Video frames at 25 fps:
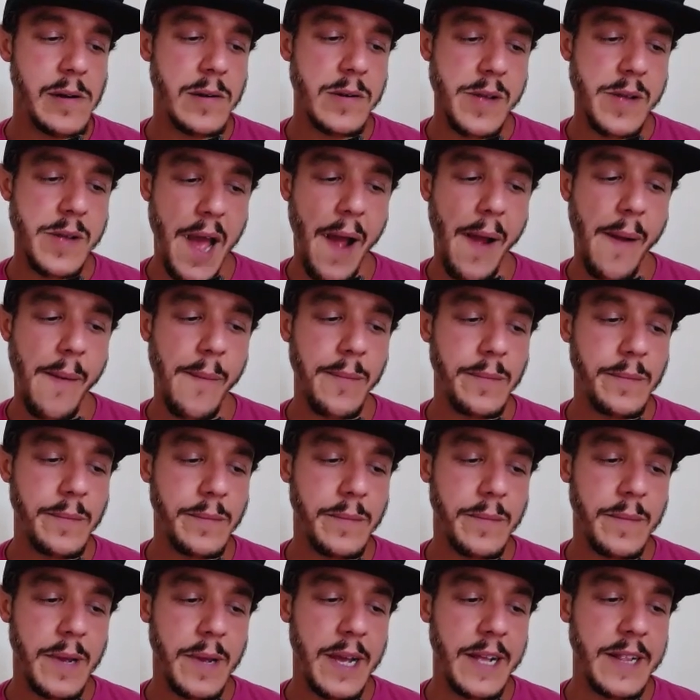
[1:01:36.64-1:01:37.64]
Yeah.
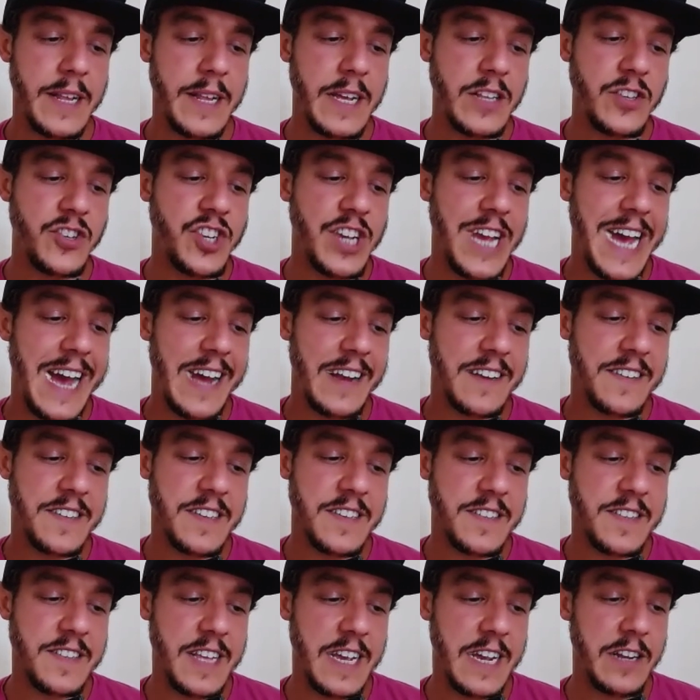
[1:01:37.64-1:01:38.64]
And then Jax
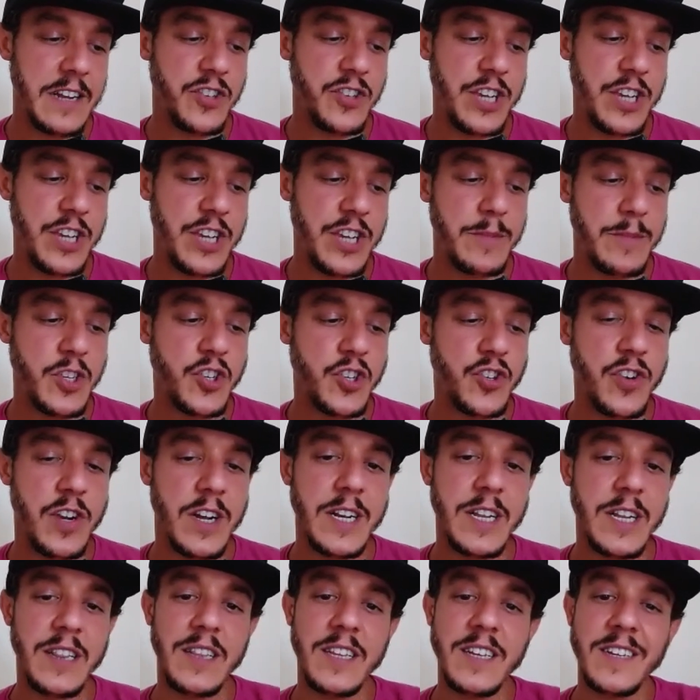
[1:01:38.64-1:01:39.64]
is there. Gemma's
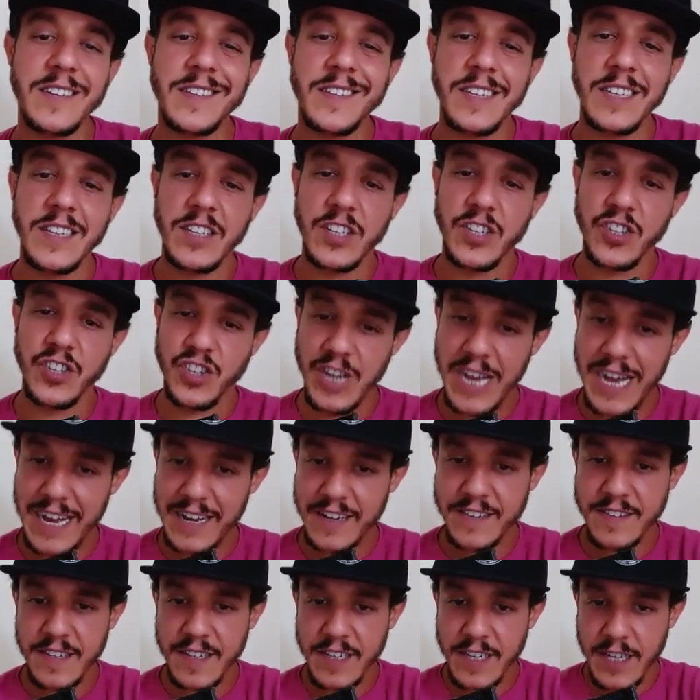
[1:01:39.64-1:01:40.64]
trying to listen to
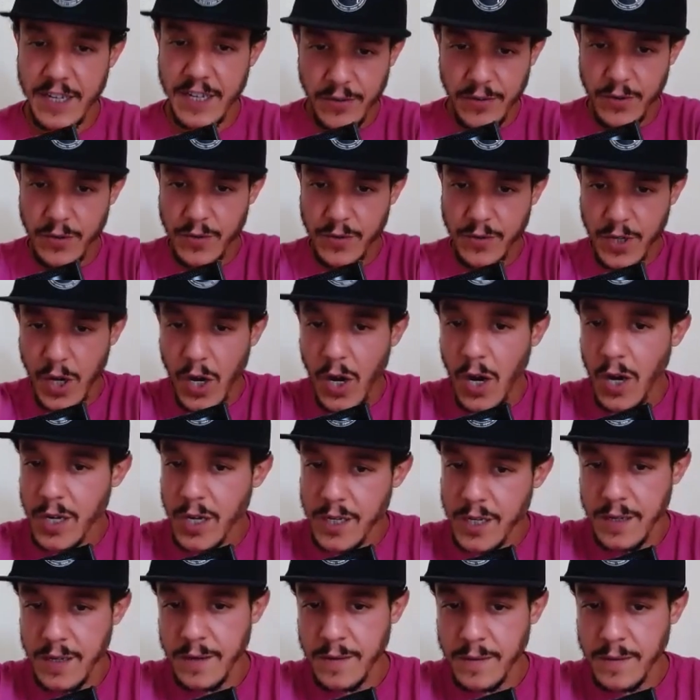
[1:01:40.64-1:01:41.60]
Jax and Nero talk.